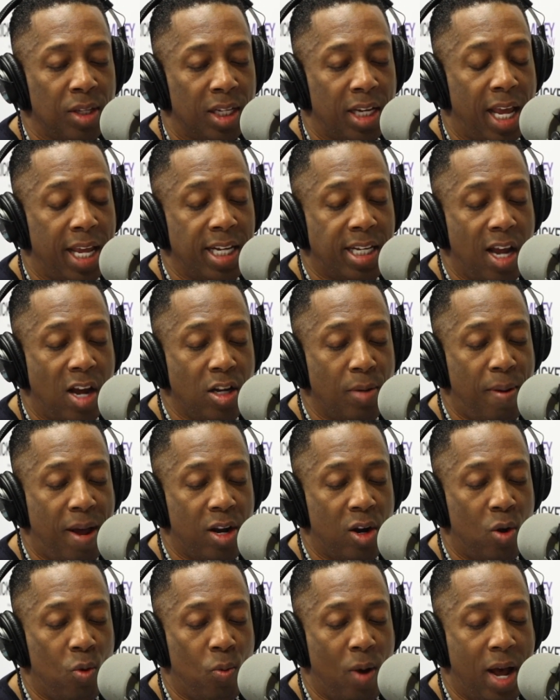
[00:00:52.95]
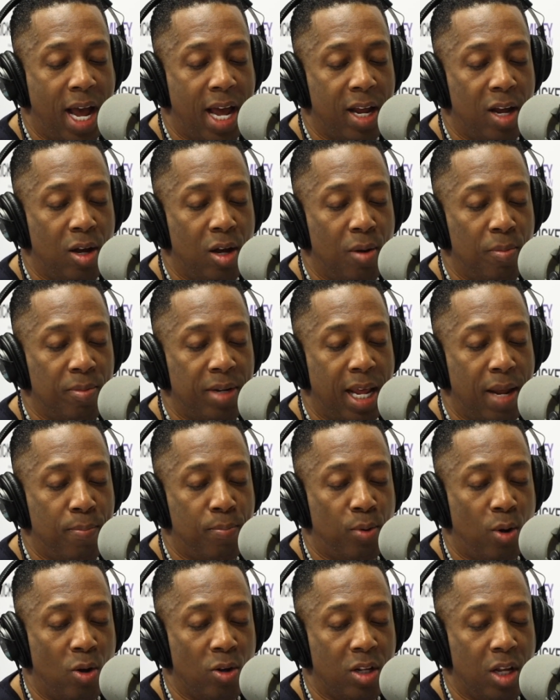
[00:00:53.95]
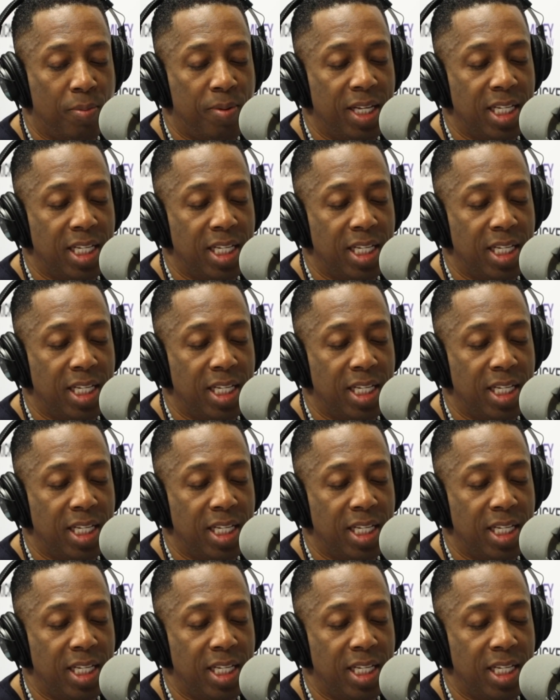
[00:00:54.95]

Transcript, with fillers: Now, he talked about on why um they broke up.